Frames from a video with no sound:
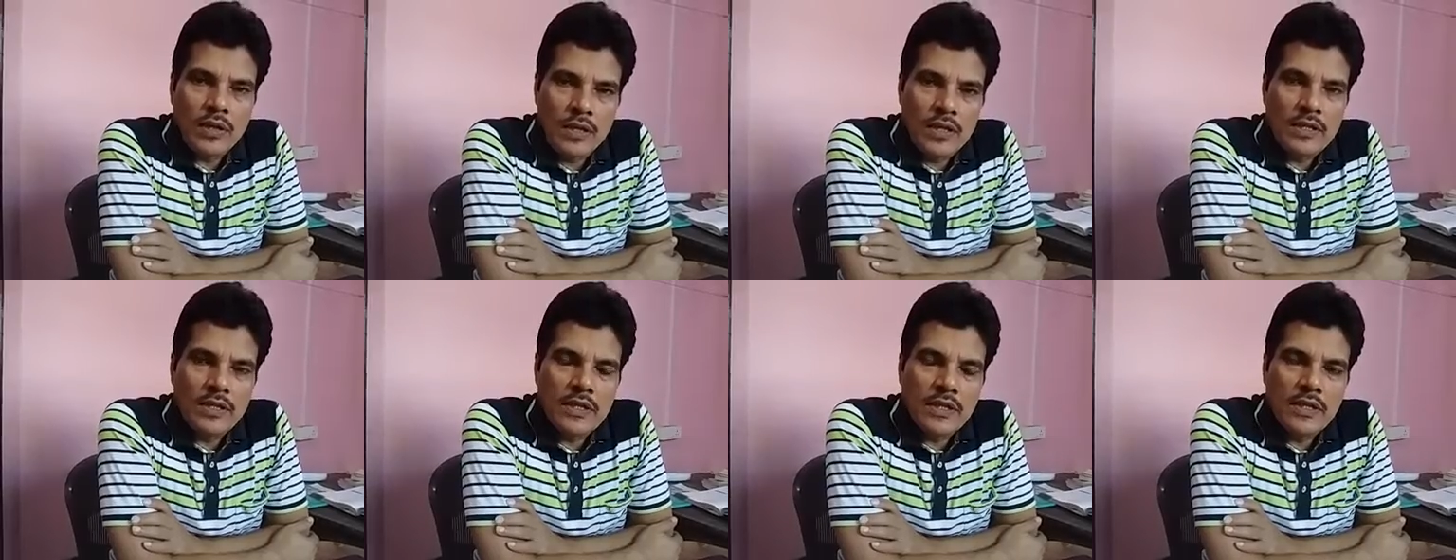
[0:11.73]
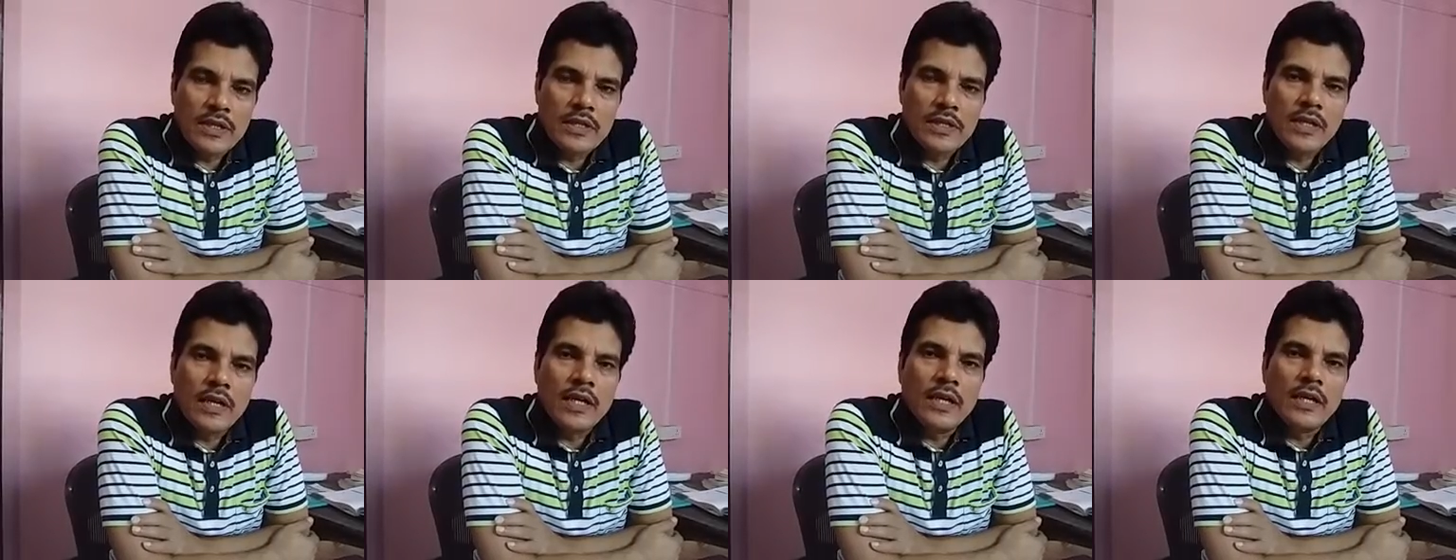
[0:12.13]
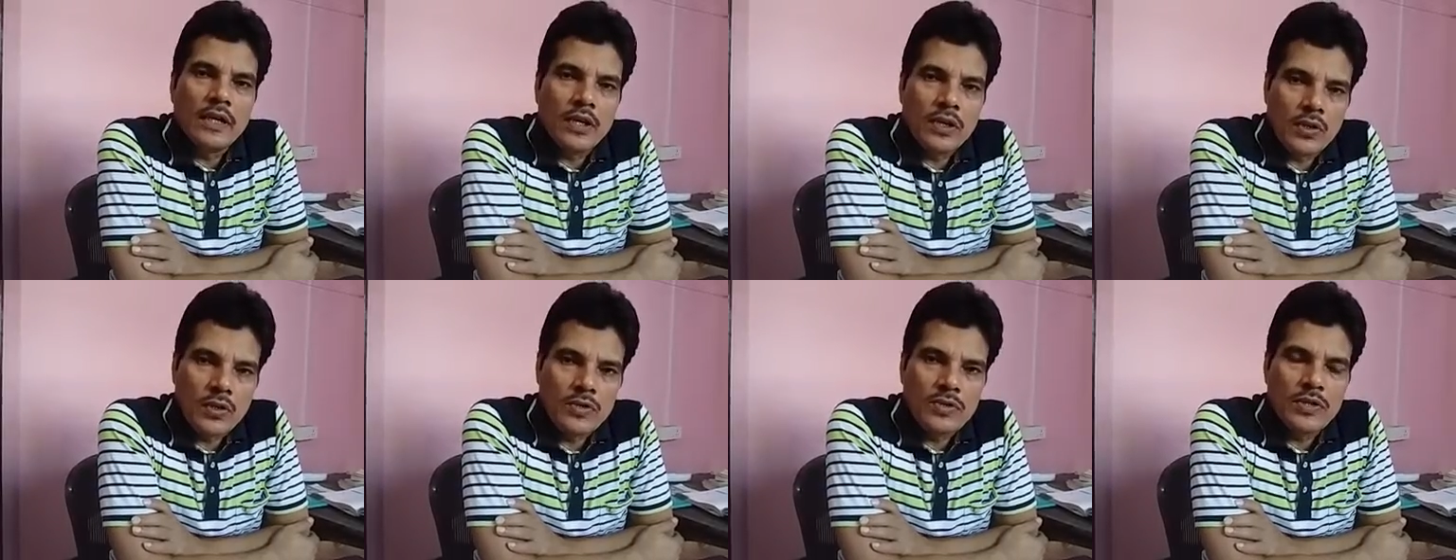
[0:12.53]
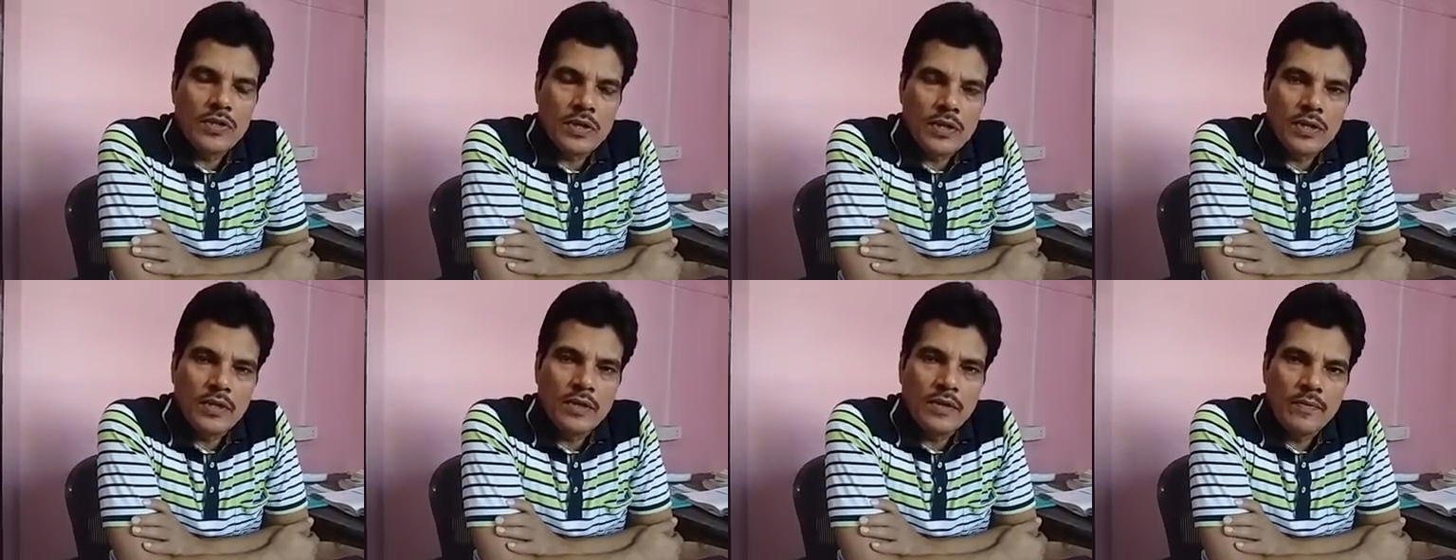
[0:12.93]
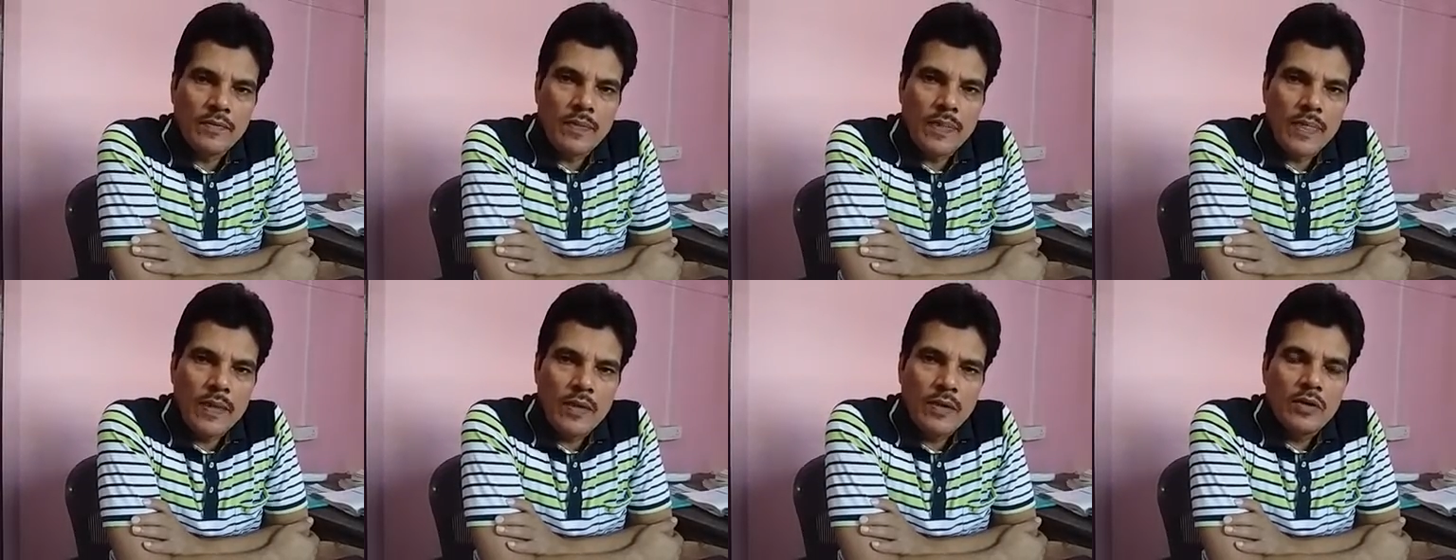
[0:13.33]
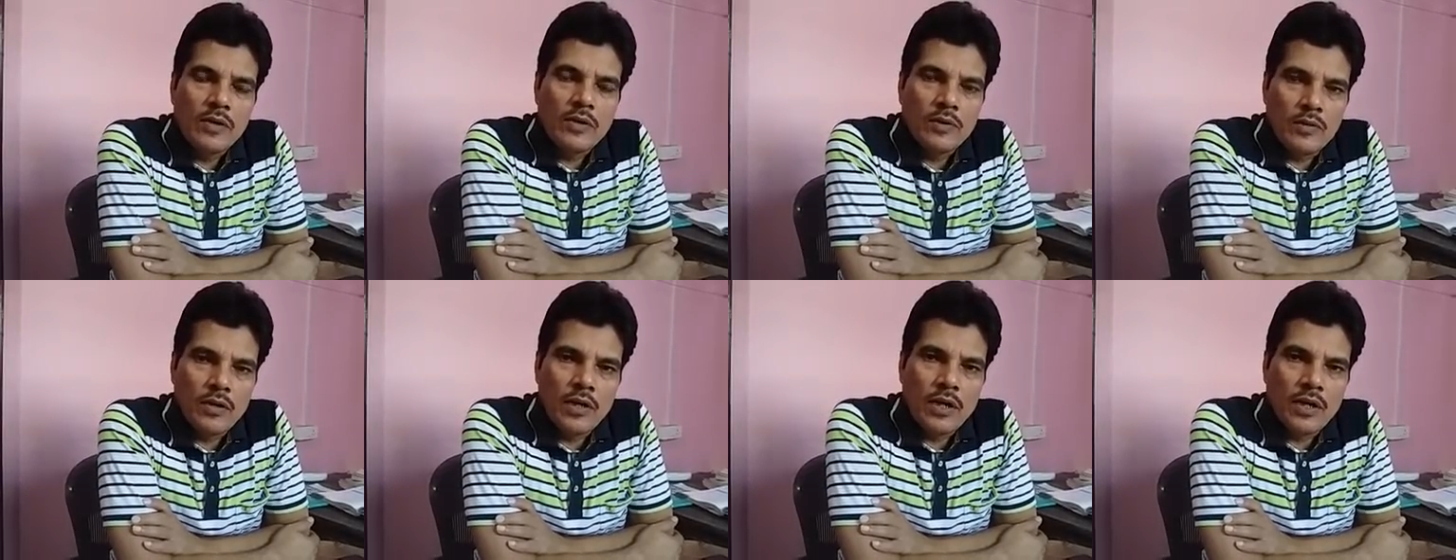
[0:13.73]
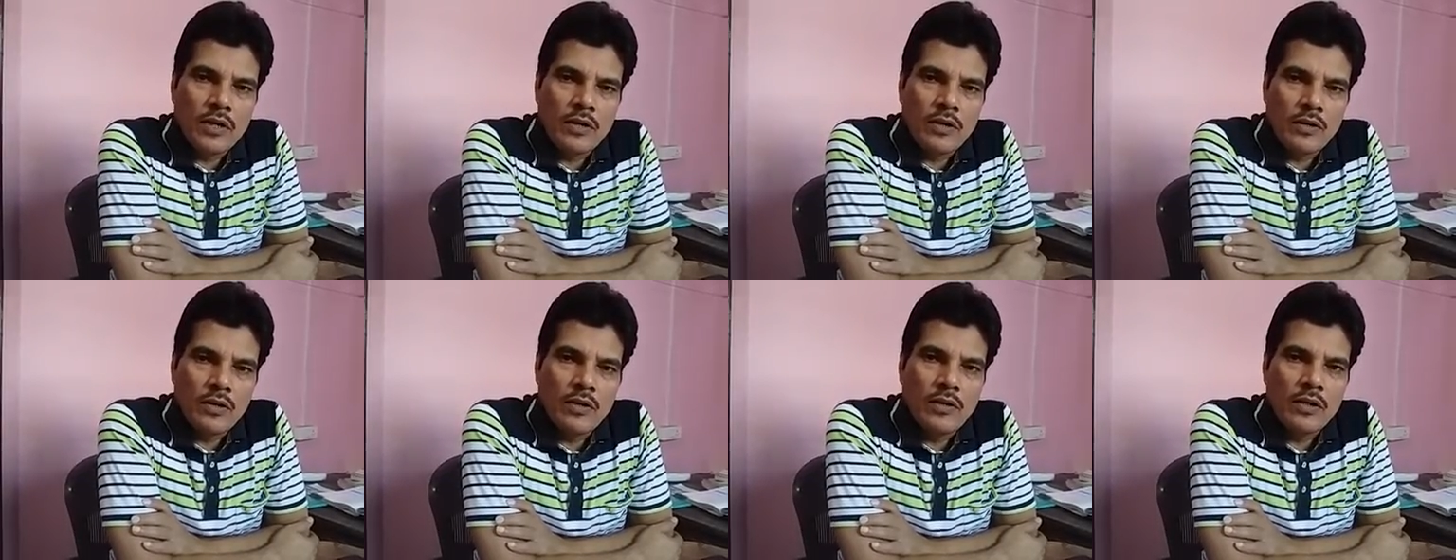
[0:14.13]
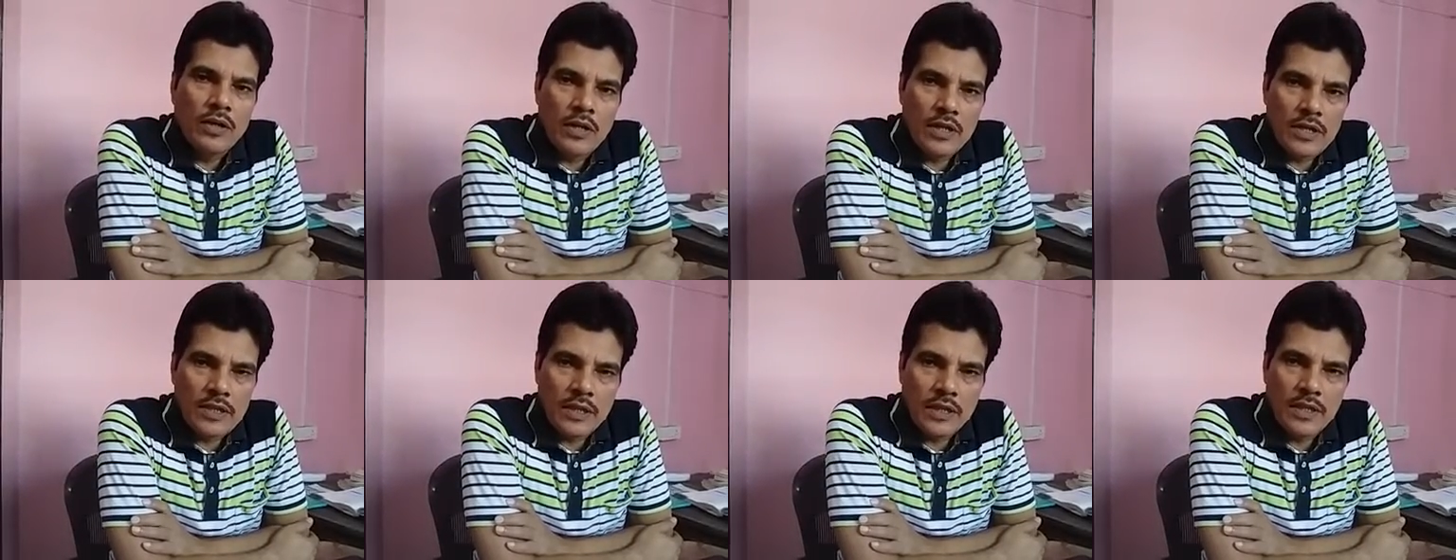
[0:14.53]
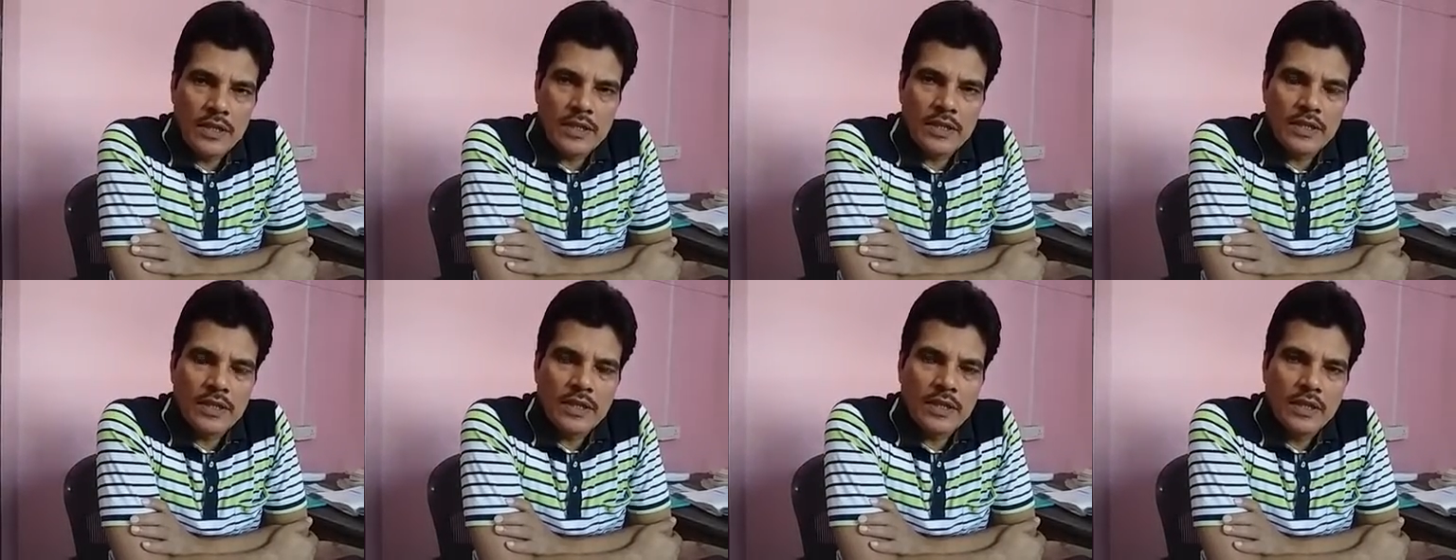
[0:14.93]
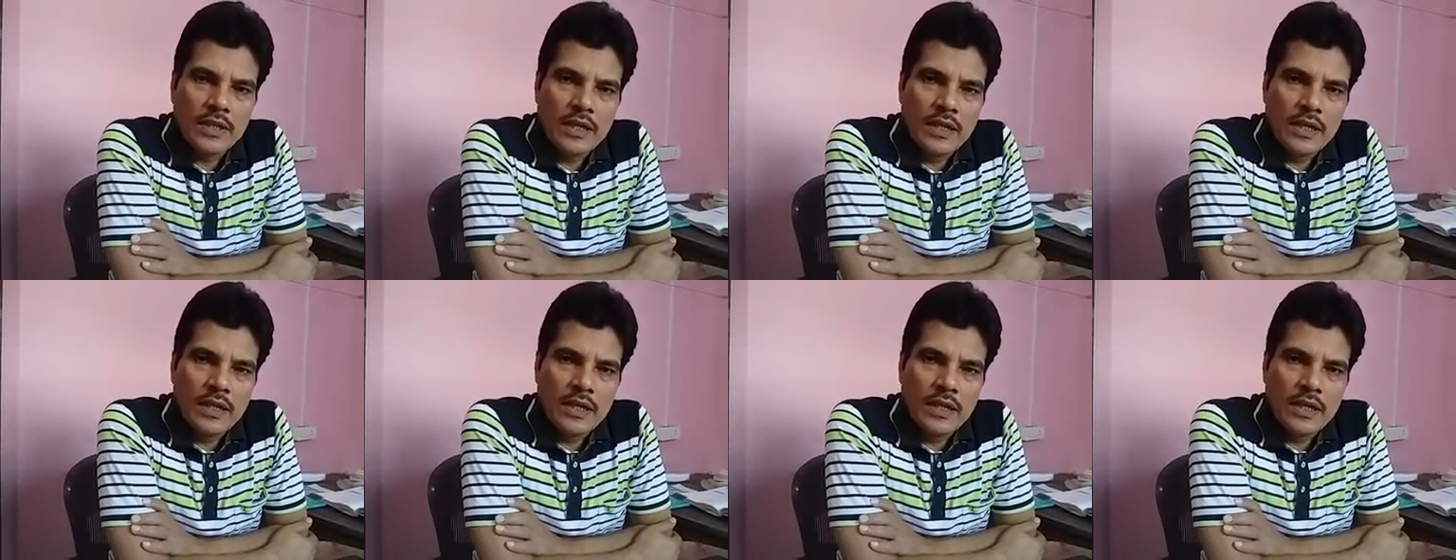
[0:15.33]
interest and curiosity to learn all these things